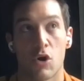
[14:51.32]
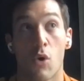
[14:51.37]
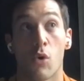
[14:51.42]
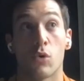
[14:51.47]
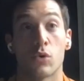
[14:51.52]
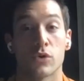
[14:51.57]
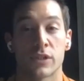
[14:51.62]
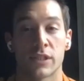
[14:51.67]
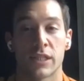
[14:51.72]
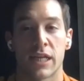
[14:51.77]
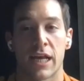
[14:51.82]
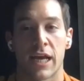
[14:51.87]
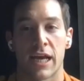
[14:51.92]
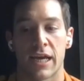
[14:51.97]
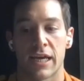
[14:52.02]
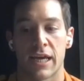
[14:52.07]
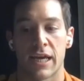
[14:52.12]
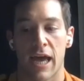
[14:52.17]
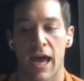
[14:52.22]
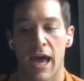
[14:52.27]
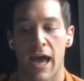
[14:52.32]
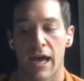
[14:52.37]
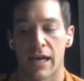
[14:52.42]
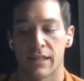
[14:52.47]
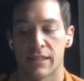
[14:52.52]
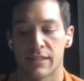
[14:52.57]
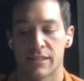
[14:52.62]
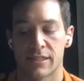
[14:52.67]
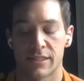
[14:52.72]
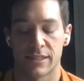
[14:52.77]
goals that I
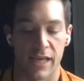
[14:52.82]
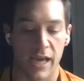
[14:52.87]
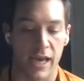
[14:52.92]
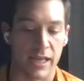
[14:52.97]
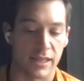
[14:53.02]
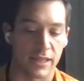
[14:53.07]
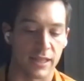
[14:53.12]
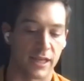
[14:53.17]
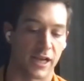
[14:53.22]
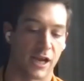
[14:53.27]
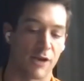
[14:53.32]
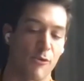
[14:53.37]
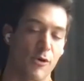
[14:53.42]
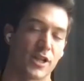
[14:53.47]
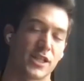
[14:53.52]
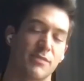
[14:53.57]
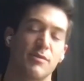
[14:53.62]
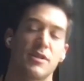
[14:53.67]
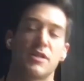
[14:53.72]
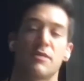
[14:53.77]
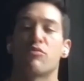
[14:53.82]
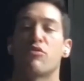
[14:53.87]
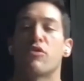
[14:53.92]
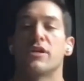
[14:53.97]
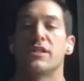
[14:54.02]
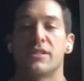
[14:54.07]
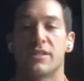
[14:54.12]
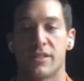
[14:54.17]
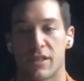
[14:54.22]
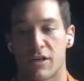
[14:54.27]
had set. Like I wanted to be the
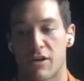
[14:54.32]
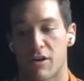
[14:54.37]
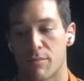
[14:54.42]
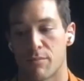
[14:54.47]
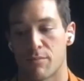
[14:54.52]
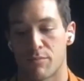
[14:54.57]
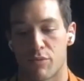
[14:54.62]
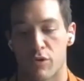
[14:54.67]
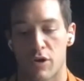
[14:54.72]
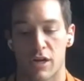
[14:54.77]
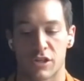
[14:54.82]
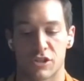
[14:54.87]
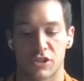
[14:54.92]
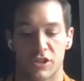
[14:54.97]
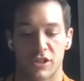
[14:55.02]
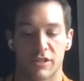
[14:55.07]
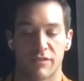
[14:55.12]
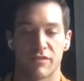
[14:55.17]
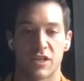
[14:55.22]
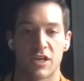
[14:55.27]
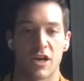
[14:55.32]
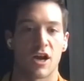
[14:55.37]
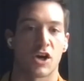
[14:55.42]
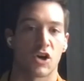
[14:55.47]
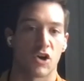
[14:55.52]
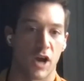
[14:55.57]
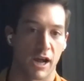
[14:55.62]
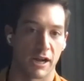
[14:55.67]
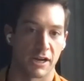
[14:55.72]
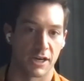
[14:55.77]
prince in our production of the
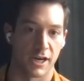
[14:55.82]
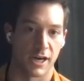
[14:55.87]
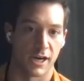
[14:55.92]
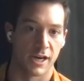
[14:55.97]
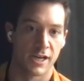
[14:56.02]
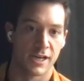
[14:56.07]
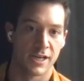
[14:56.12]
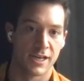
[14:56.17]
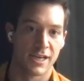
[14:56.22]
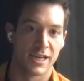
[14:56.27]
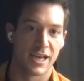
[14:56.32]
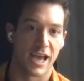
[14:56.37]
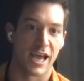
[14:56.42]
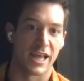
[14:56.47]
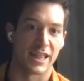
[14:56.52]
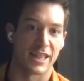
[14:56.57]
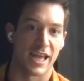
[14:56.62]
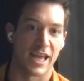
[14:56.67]
Nutcracker, and